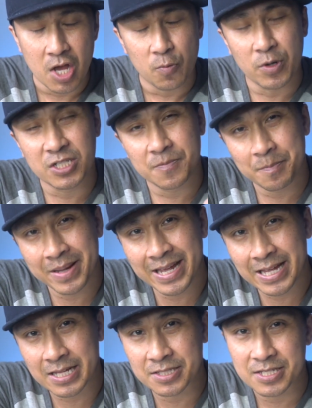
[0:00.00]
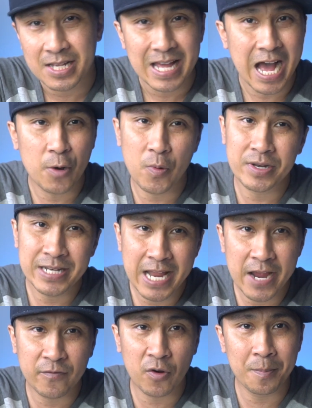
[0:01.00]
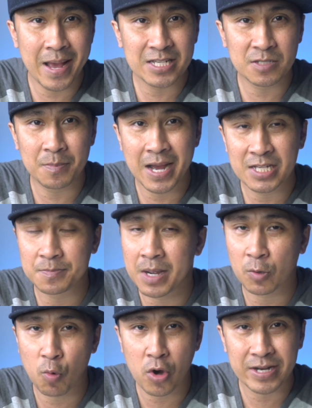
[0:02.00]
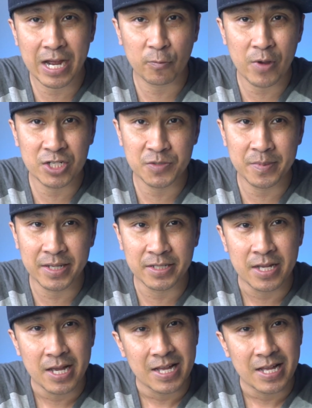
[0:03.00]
which means I would never maximize my workout regimen.